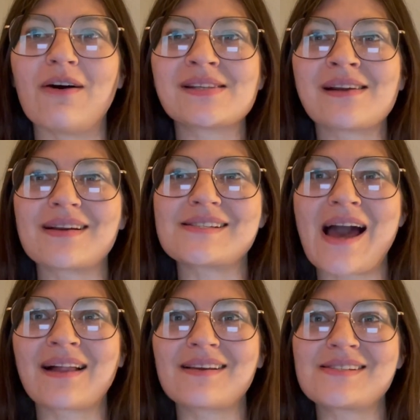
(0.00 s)
It's not
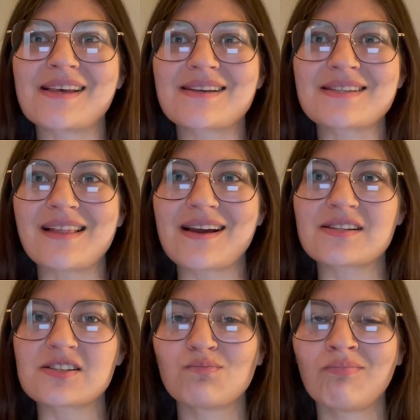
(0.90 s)
exactly 6
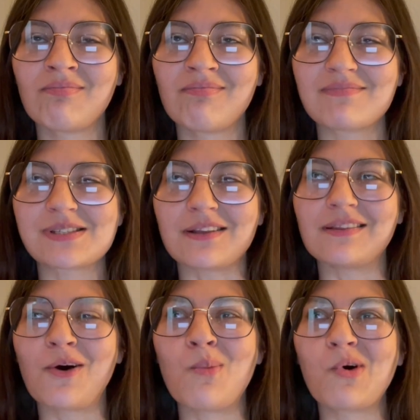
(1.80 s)
clicks. It's a
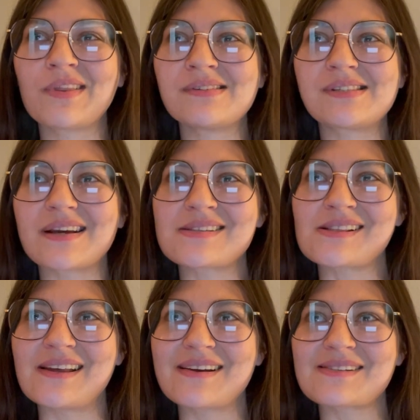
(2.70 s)
little more than 6
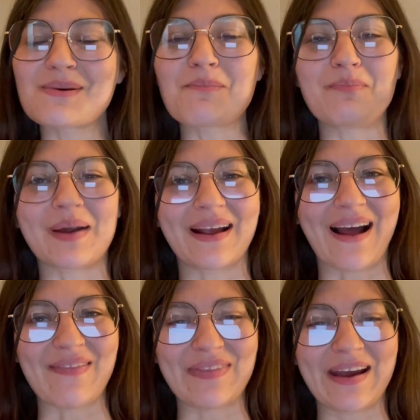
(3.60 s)
clicks, but I
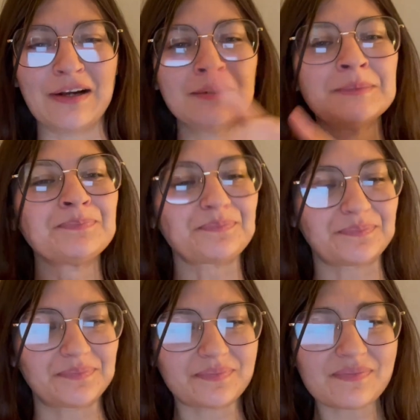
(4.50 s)
got there.
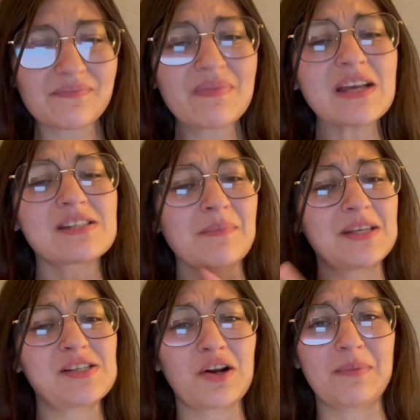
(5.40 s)
Some of
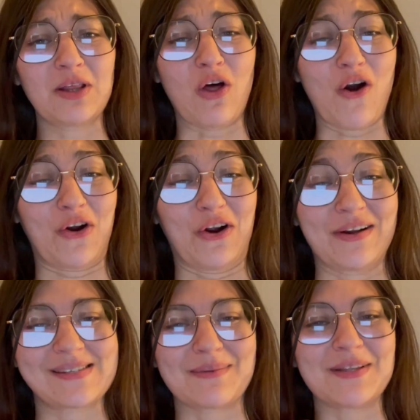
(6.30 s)
these are going to be longer,
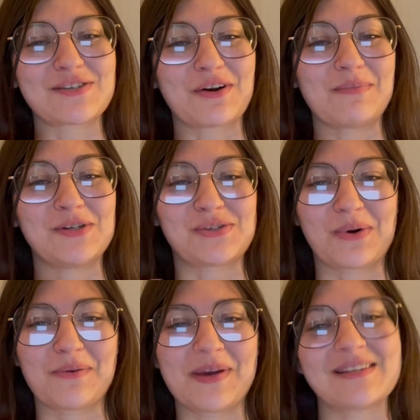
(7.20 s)
and some of these are going to be
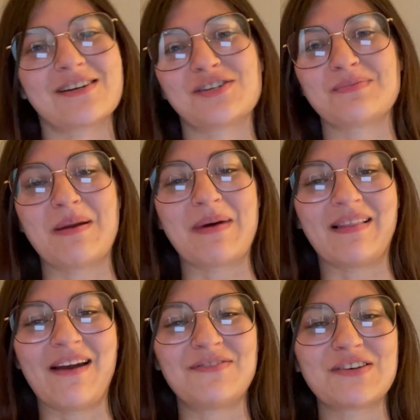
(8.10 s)
shorter because I just made my
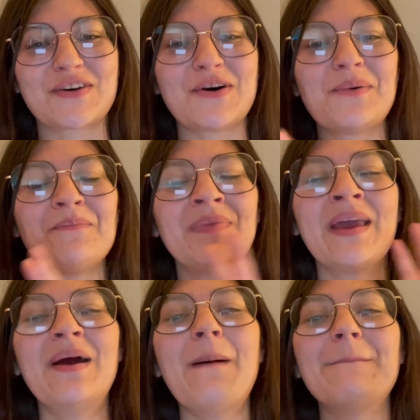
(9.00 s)
life difficult.
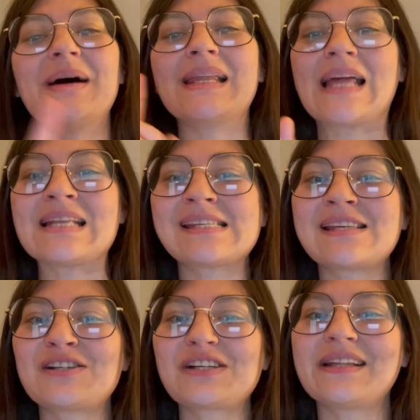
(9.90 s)
But that's
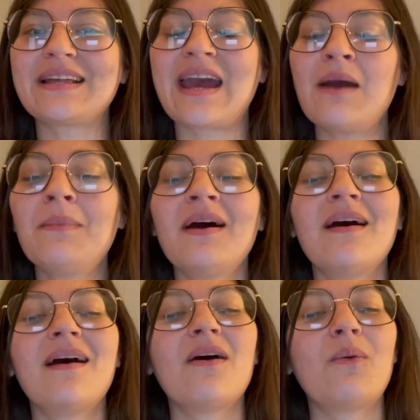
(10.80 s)
essentially the game.
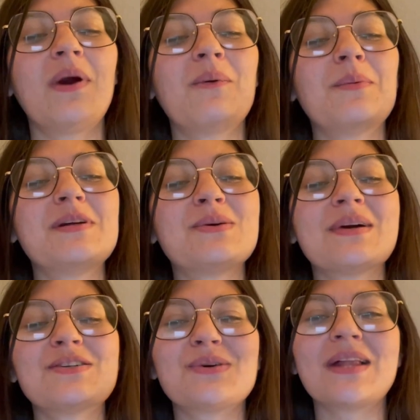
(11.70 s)
We will be
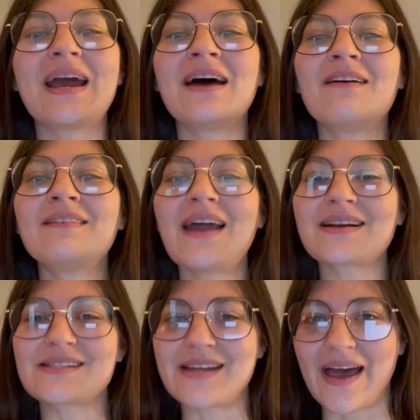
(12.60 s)
doing Dule Hill
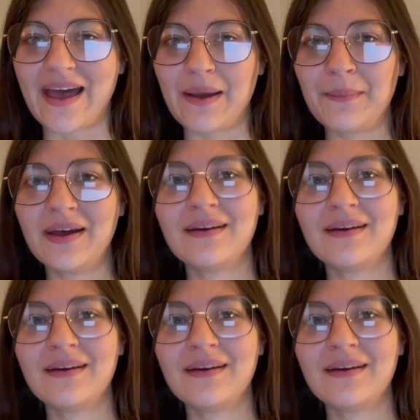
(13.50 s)
next time.